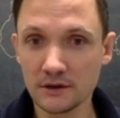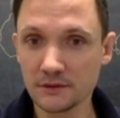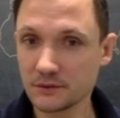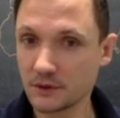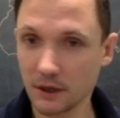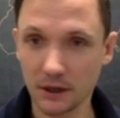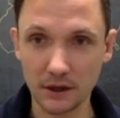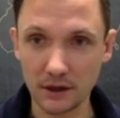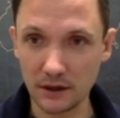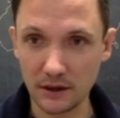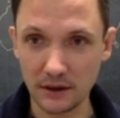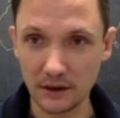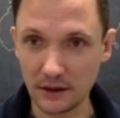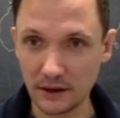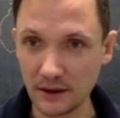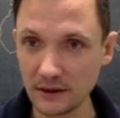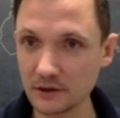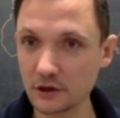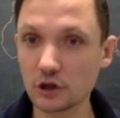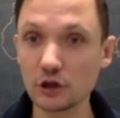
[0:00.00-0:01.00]

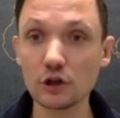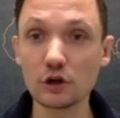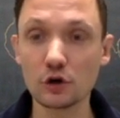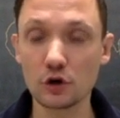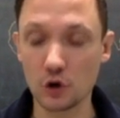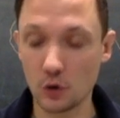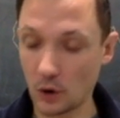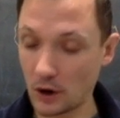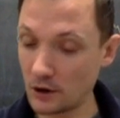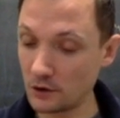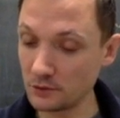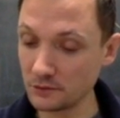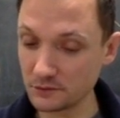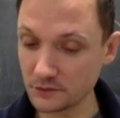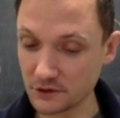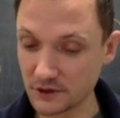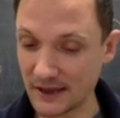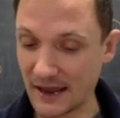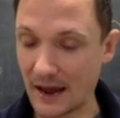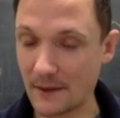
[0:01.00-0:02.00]
Little quote,
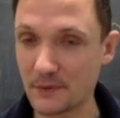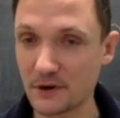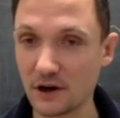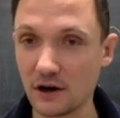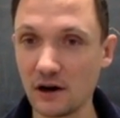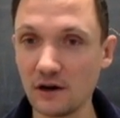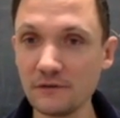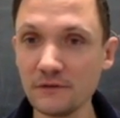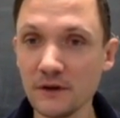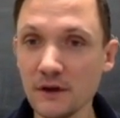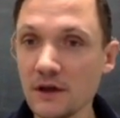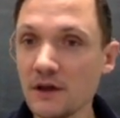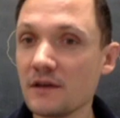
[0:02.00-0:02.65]
cap it off.